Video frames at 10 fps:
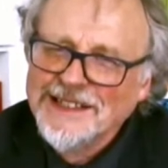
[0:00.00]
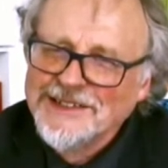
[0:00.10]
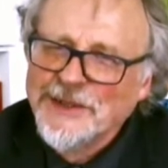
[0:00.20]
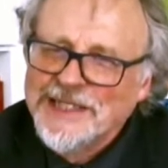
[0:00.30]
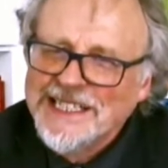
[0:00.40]

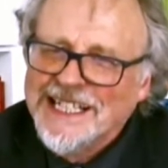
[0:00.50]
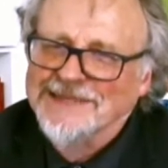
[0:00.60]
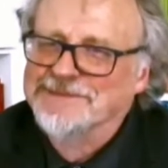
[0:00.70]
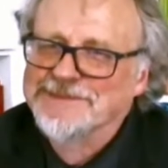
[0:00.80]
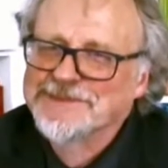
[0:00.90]
So here,
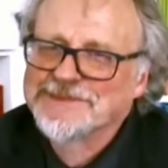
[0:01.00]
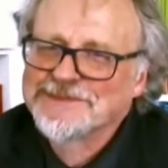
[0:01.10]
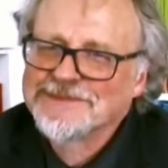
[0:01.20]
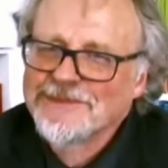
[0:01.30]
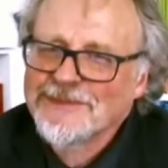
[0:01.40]

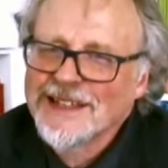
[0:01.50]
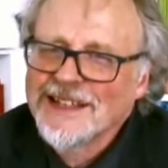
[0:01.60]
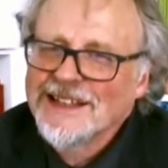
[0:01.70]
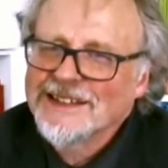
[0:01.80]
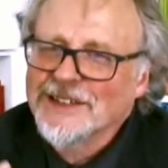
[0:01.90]

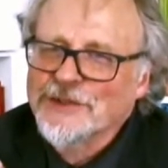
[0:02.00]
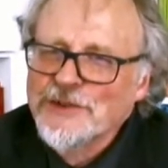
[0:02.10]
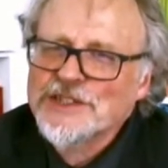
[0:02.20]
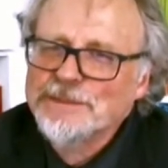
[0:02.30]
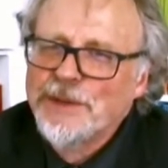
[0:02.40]
the
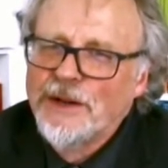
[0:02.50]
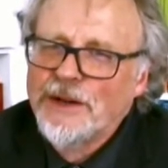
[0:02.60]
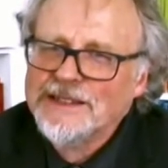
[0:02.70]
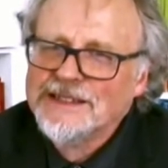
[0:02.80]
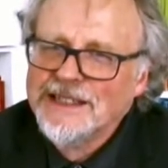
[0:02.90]
crucial
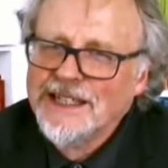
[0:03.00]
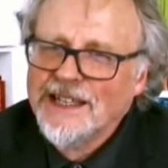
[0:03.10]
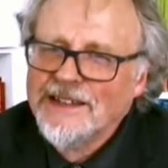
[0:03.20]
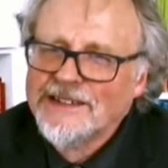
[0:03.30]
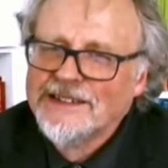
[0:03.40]
point
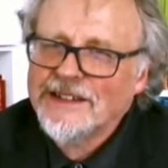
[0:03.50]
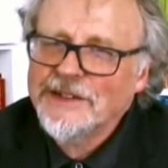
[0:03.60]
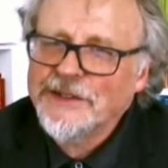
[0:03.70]
is